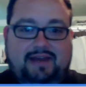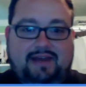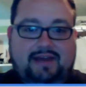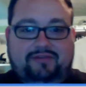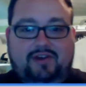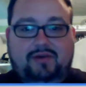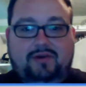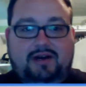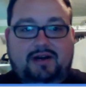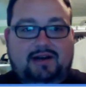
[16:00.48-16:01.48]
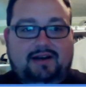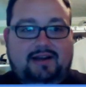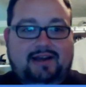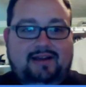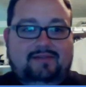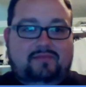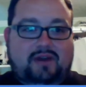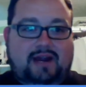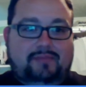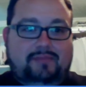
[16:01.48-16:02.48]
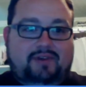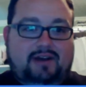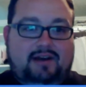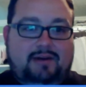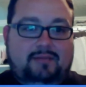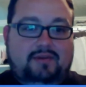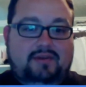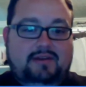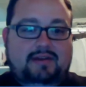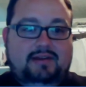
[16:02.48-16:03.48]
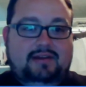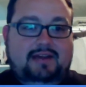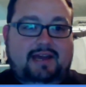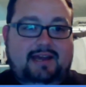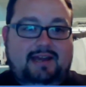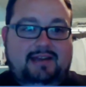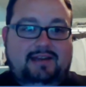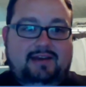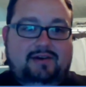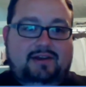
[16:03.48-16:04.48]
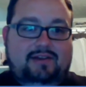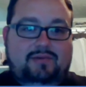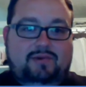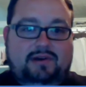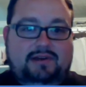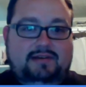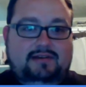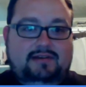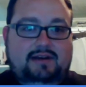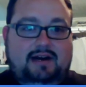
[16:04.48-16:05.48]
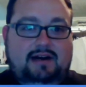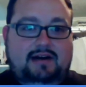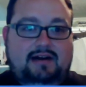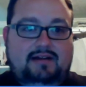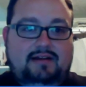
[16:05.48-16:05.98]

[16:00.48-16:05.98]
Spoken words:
also, and perhaps, and another one, uh,